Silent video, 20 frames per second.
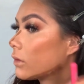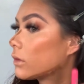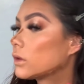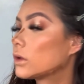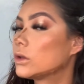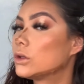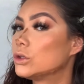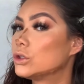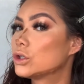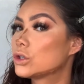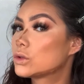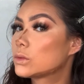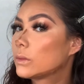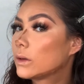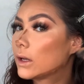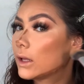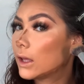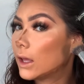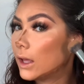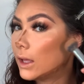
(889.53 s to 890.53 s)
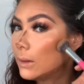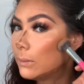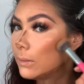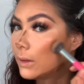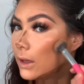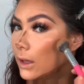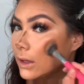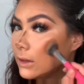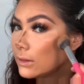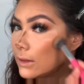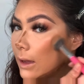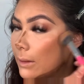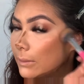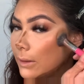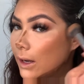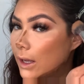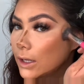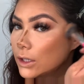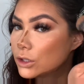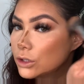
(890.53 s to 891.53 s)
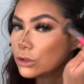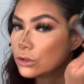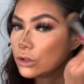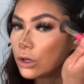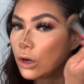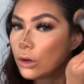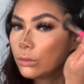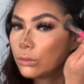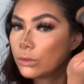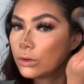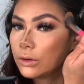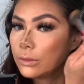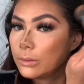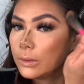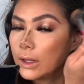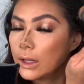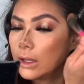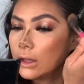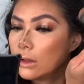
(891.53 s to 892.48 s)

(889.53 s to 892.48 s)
You just want to keep it in that place. You don't want to be